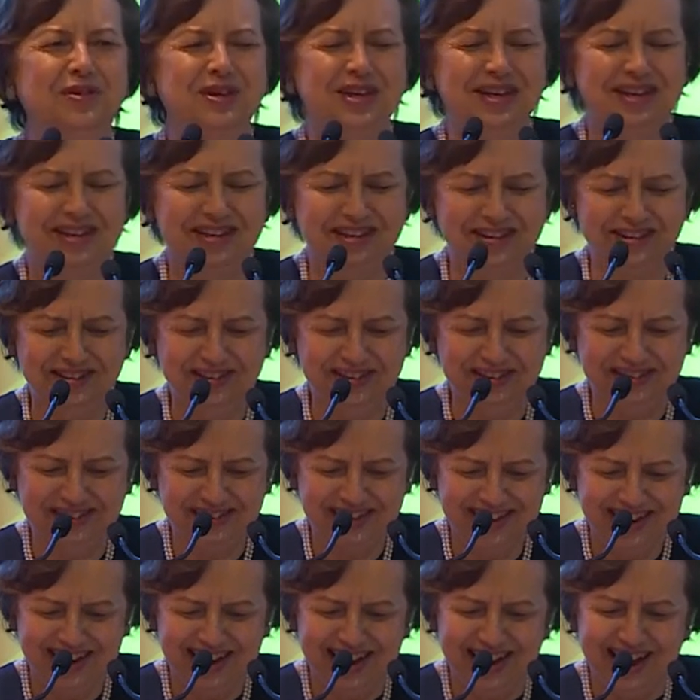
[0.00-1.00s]
years,
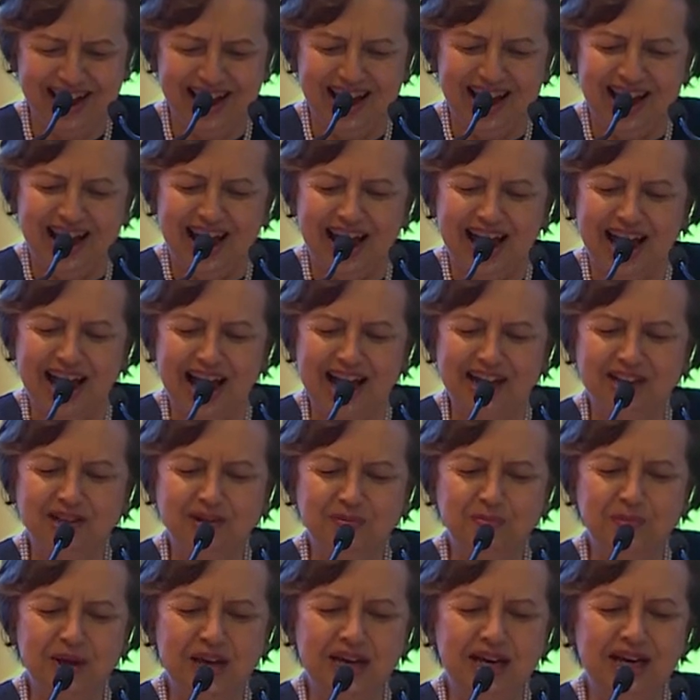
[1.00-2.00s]

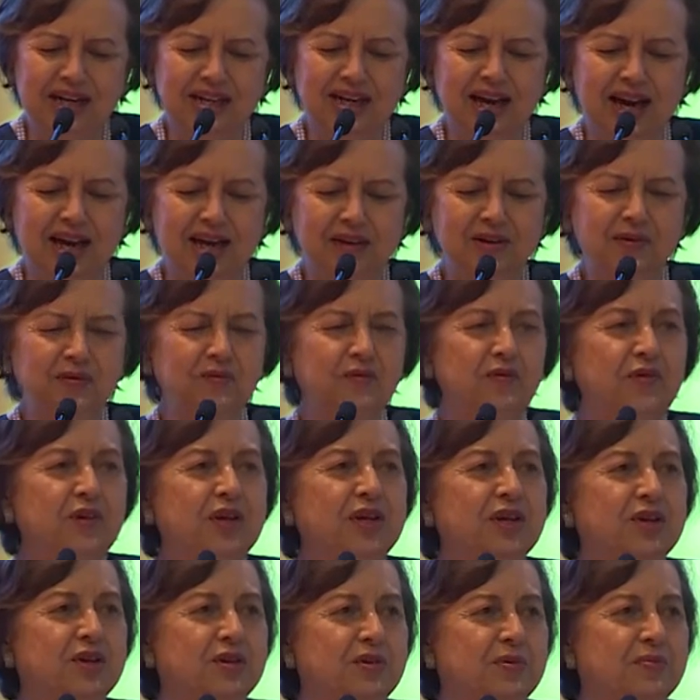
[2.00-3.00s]
as being an
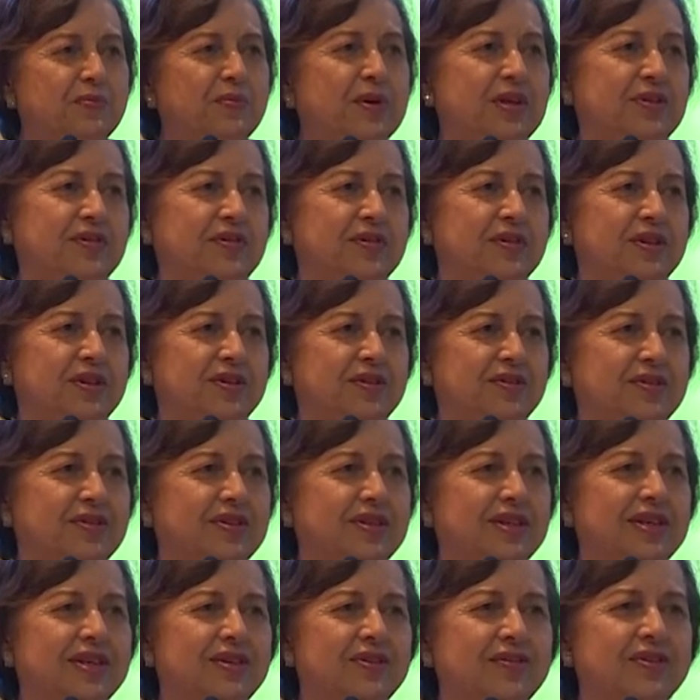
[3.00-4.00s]
unfinished
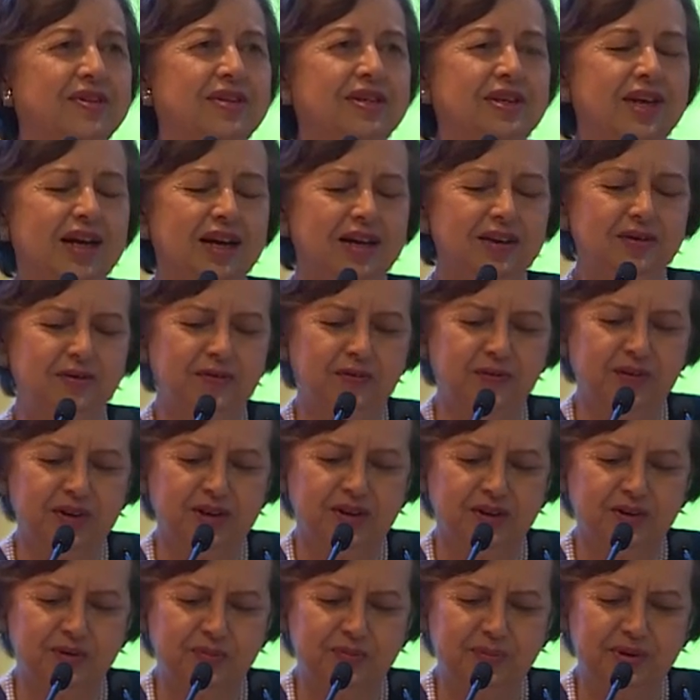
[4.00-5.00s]
business. It's an
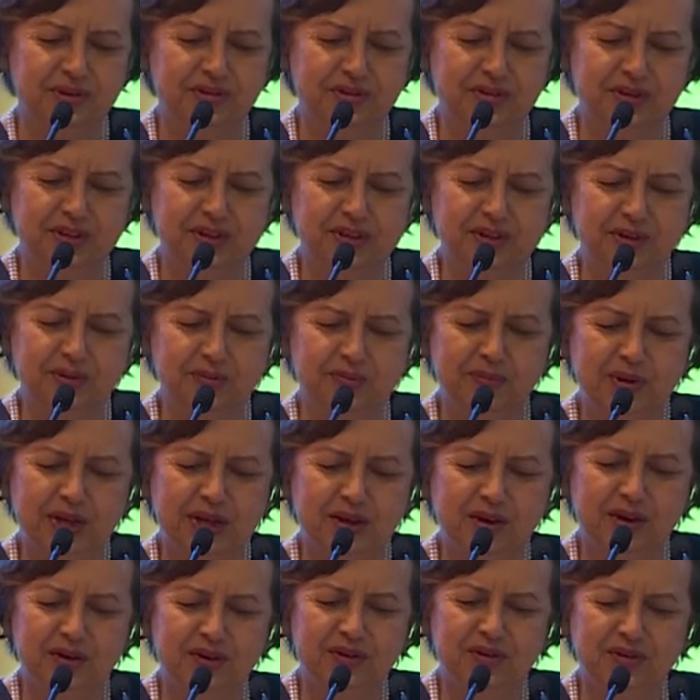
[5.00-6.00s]
unfinished business
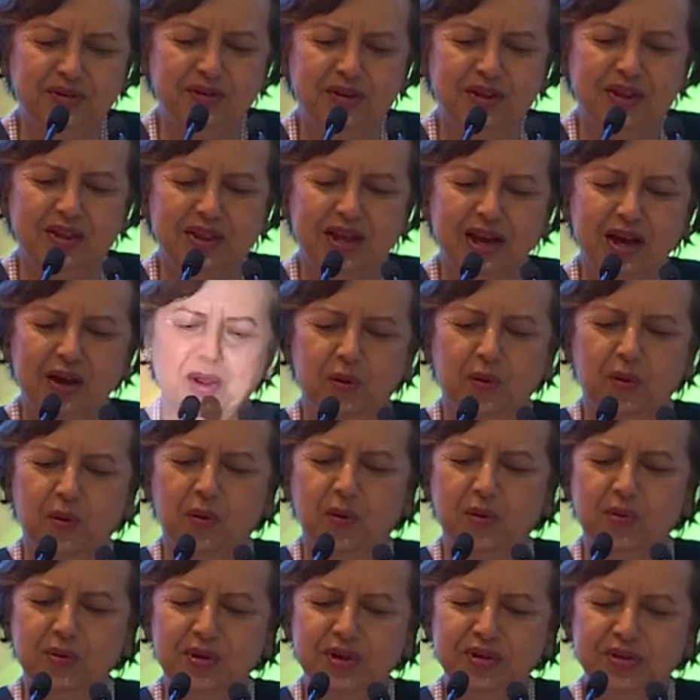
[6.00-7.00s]
because there are
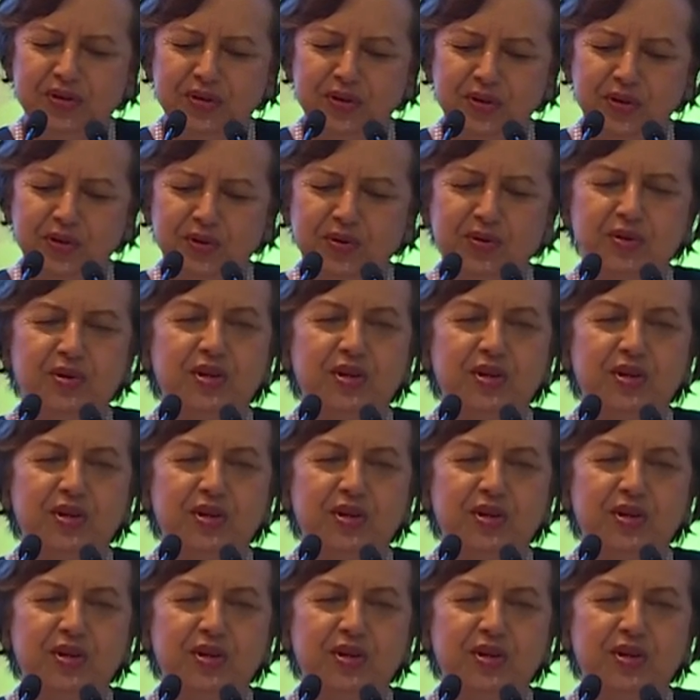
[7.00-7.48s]
always new